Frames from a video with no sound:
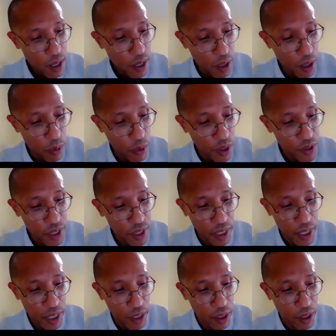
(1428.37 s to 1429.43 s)
Here we're saying
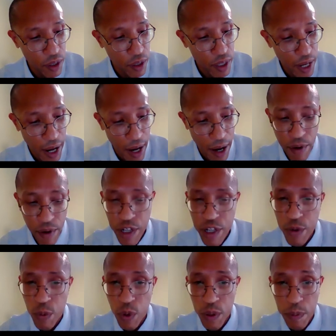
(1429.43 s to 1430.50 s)
that a good
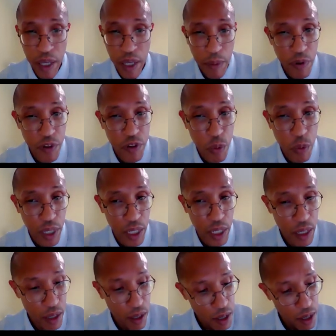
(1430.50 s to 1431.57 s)
average would be
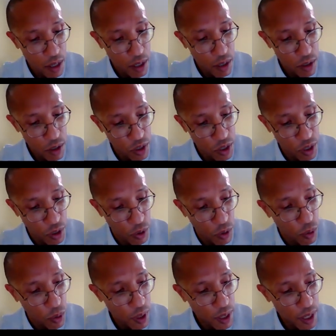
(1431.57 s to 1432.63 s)
between
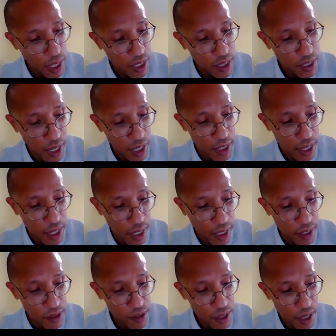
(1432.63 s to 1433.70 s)
2 and 10
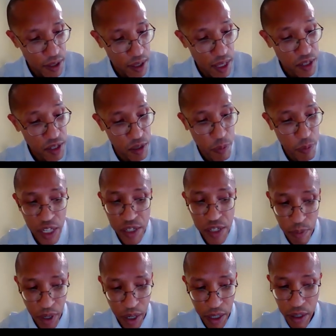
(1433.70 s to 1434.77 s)
days, and this is based
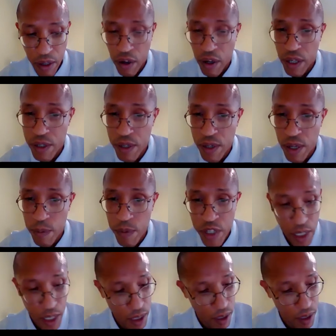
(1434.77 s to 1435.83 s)
upon our
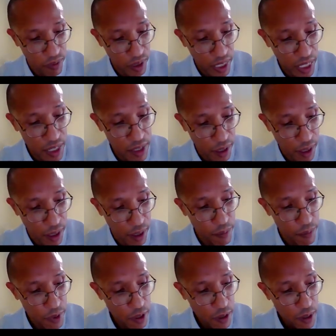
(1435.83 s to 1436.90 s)
assumption of lead time.
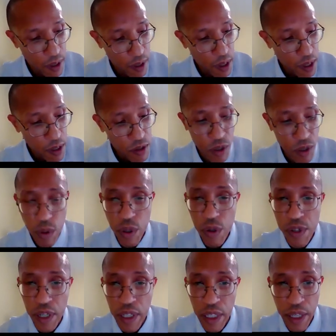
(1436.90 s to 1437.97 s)
So
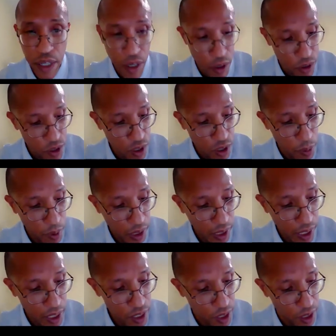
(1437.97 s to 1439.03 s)
using linear
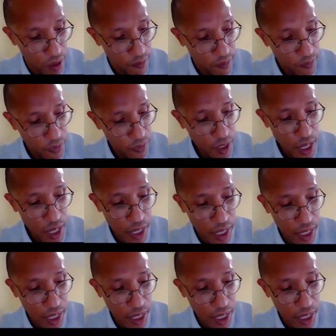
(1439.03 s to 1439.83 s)
interpolation, at